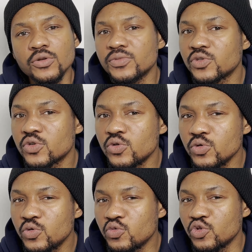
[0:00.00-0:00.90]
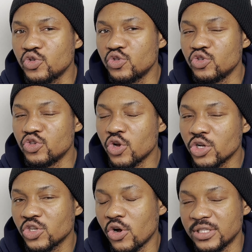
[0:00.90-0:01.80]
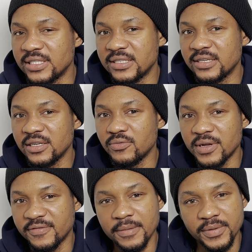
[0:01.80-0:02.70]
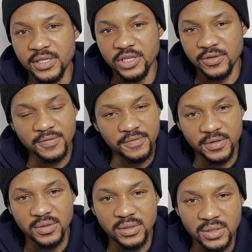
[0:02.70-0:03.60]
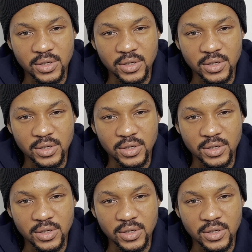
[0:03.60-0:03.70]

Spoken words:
some schools would not ordinarily waive application fee.